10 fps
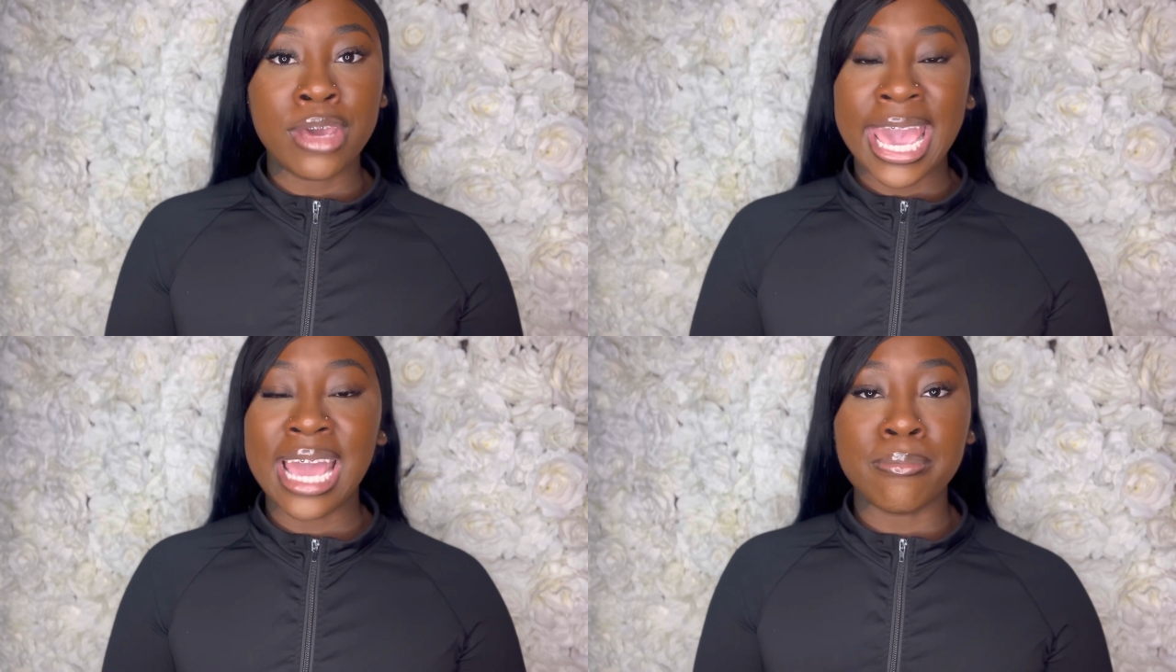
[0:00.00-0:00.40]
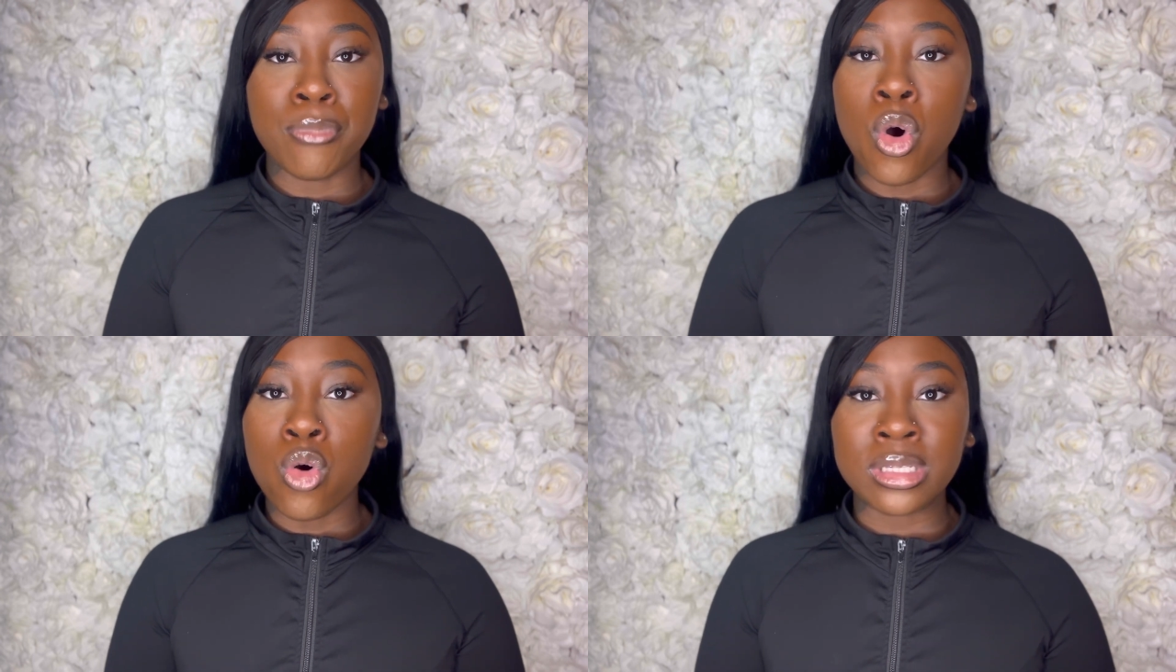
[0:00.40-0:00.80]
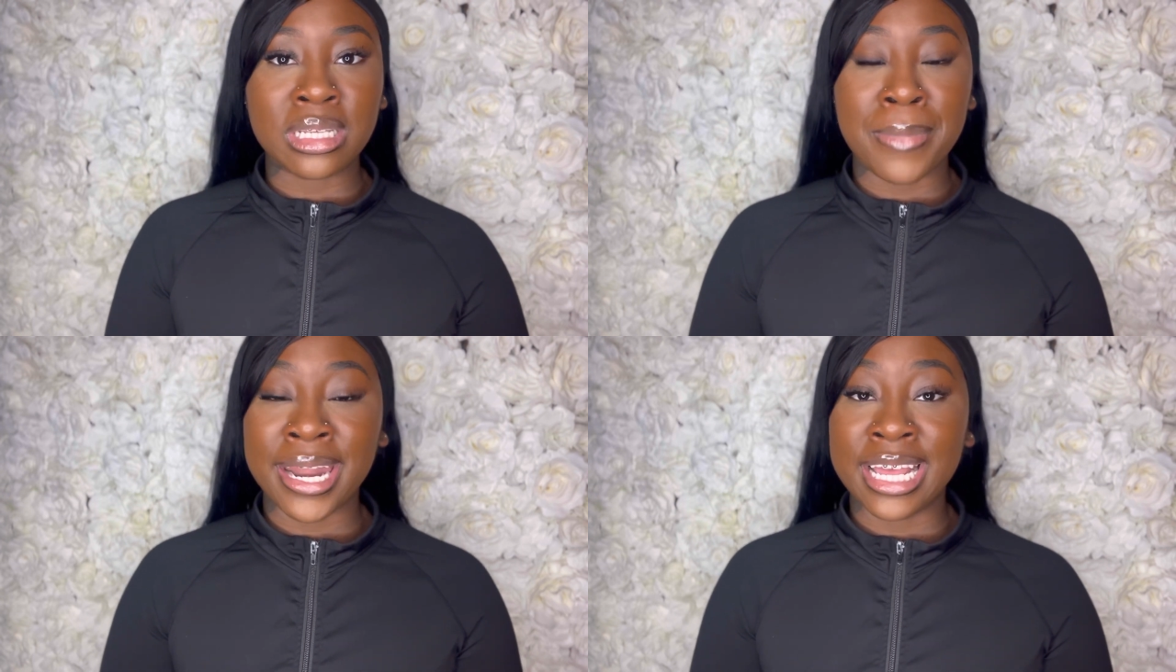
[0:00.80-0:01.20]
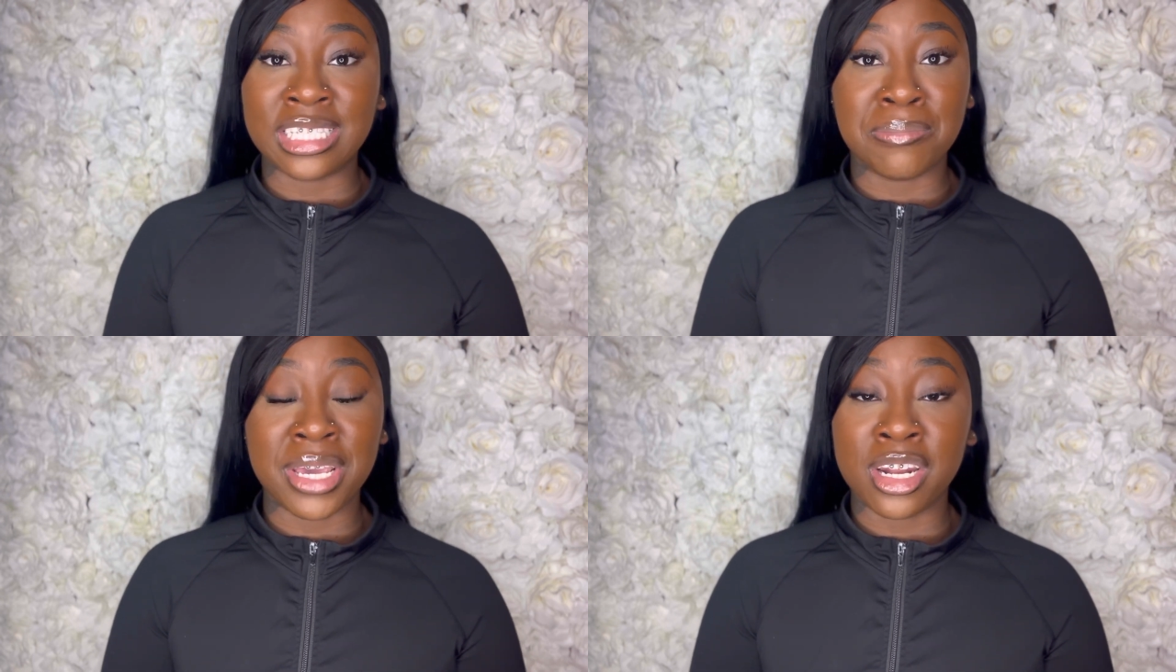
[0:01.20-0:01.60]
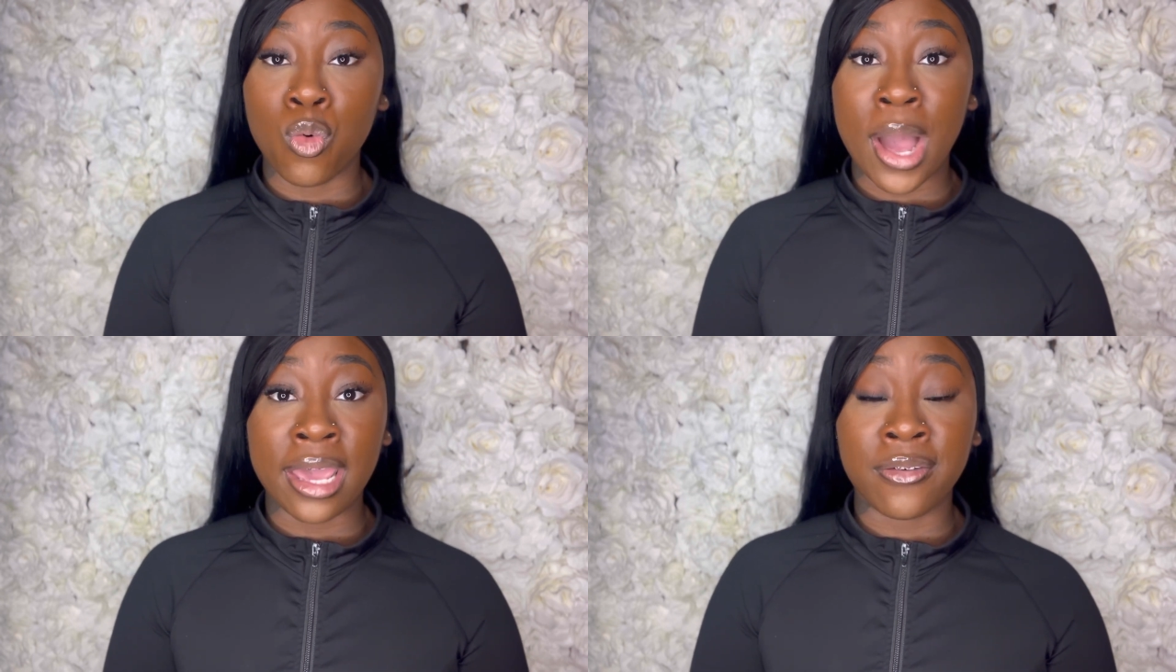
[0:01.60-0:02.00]
can't mold somebody into being a
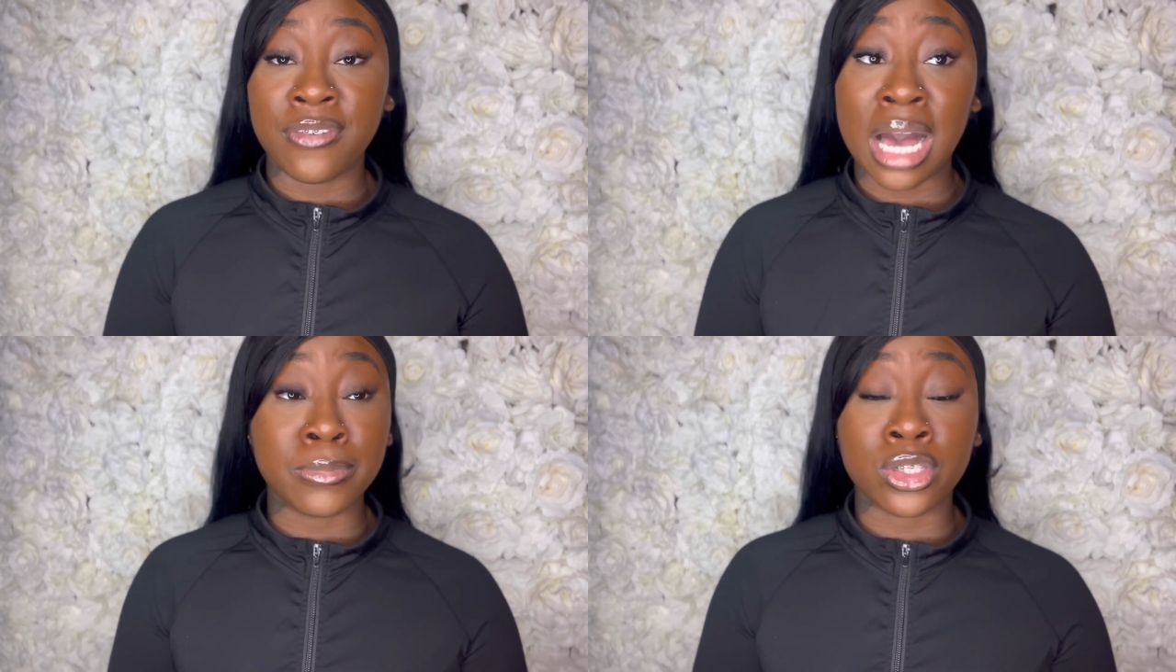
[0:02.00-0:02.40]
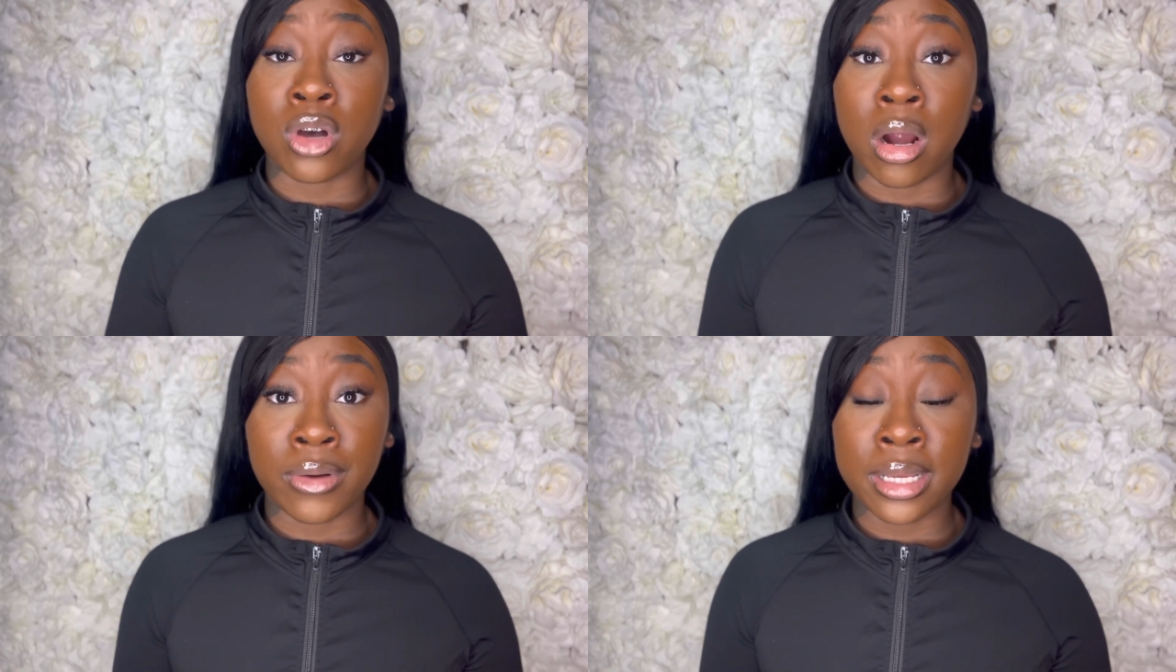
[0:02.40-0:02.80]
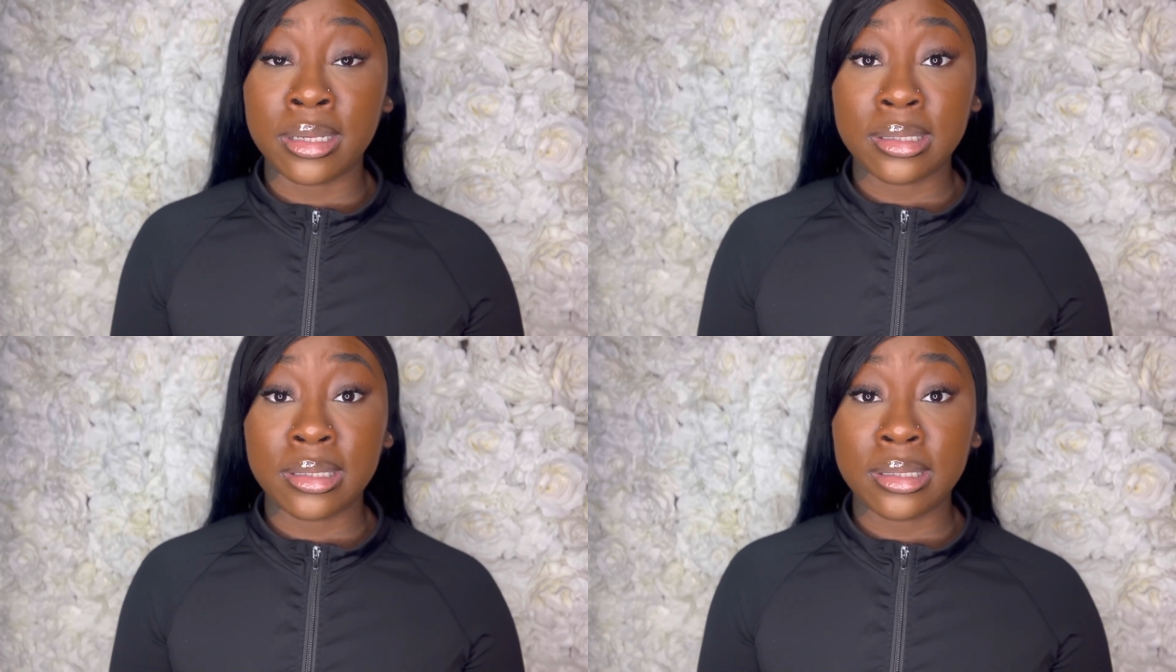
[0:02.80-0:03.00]
wife. I'm sorry.